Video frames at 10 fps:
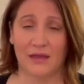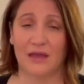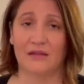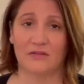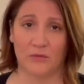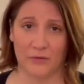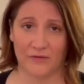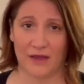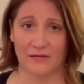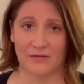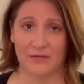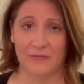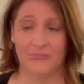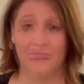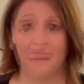and supervised.
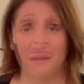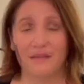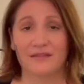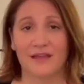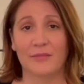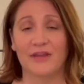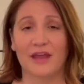Tummy time